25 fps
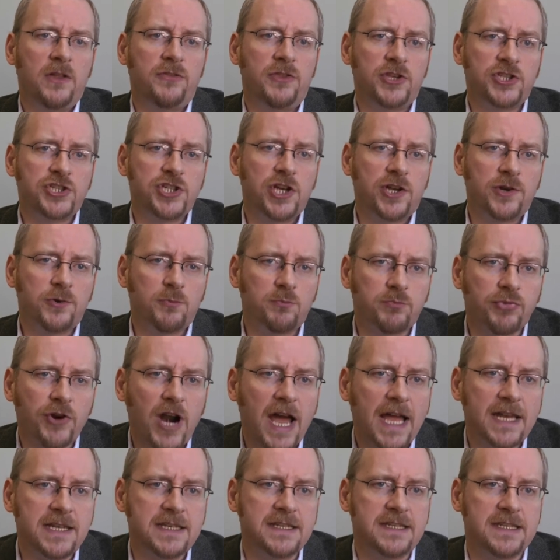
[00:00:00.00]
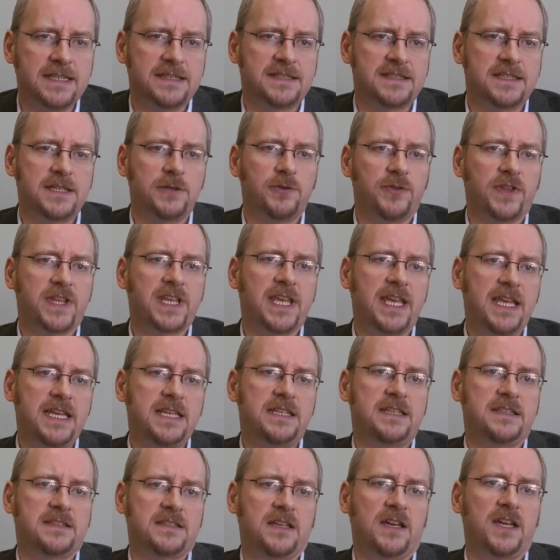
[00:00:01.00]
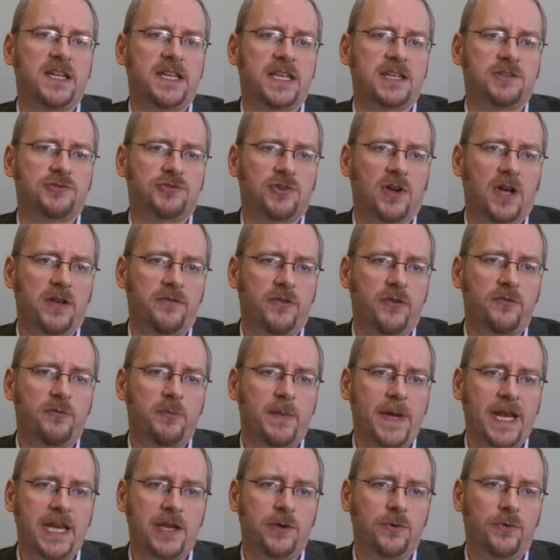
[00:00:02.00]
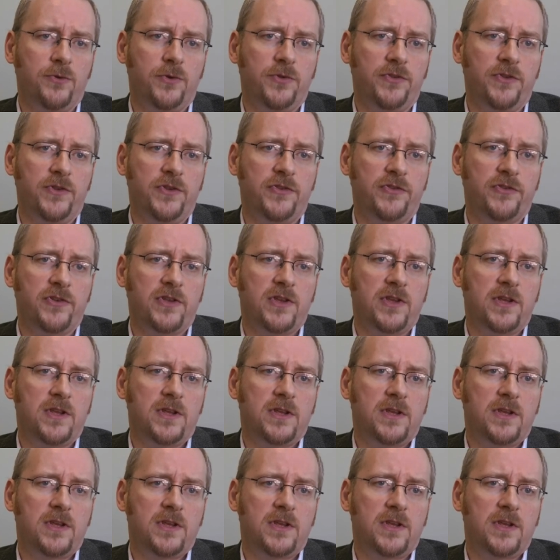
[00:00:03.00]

The journal brand is still the key deciding driver for many authors.